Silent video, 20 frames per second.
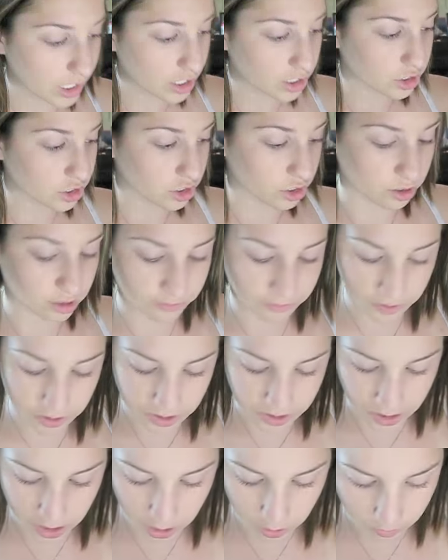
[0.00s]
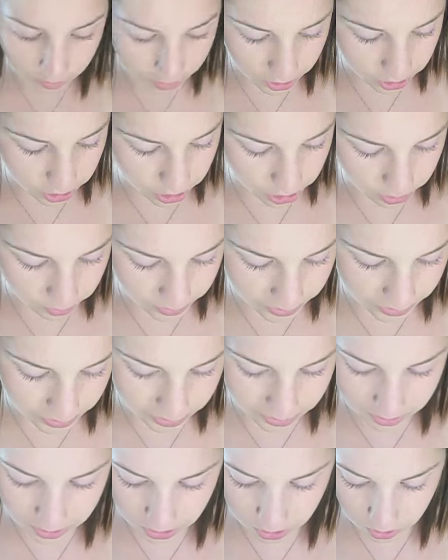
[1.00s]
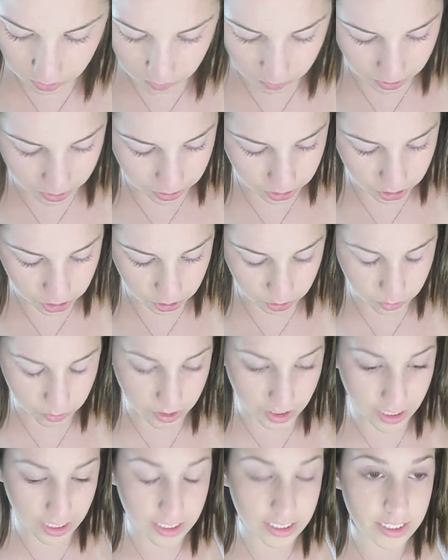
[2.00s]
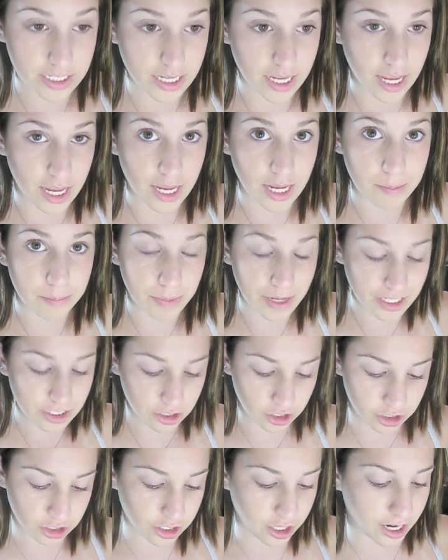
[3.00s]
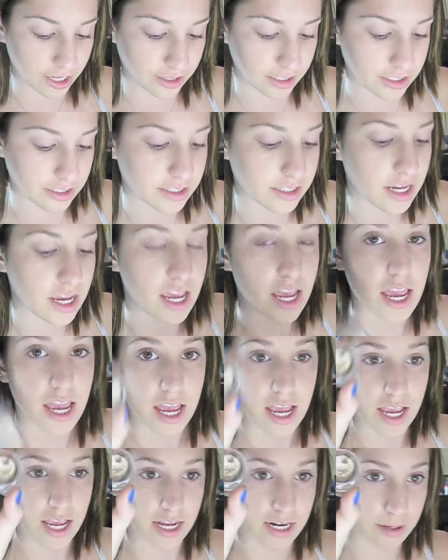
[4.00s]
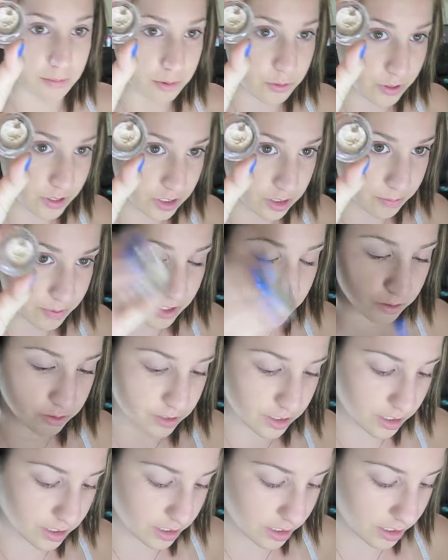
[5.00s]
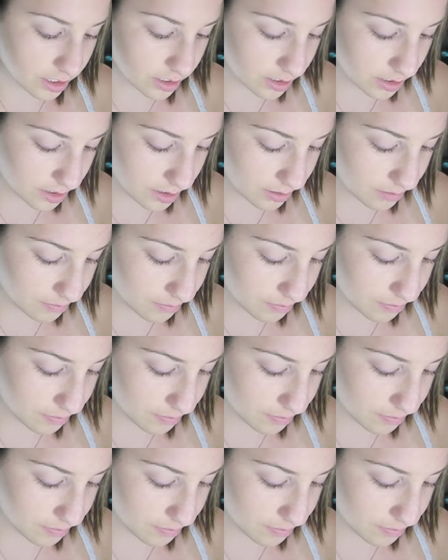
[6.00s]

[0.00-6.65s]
So the first thing you want to do is you want to get a base on your eyelids, and I'm going to be using this.